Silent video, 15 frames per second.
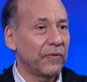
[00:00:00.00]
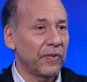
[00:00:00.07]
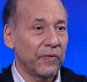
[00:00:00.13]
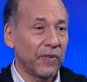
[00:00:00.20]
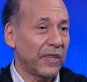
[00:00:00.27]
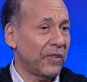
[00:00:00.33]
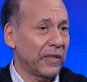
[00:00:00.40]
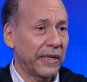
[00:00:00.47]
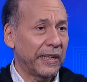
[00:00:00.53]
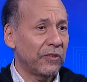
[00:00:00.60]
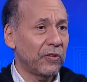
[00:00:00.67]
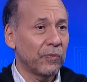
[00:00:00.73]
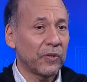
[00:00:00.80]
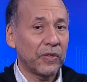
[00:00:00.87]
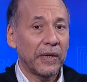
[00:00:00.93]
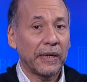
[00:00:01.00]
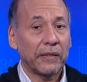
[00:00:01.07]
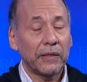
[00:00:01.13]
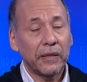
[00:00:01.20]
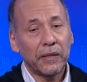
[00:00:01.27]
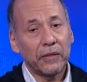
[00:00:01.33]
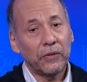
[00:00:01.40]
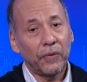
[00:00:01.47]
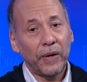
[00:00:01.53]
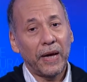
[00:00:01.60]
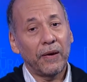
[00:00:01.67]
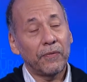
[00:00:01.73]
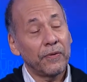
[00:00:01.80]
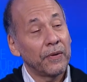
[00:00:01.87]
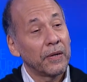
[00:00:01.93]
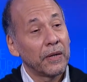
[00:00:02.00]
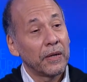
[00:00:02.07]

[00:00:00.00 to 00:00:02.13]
investigation was not done. And you have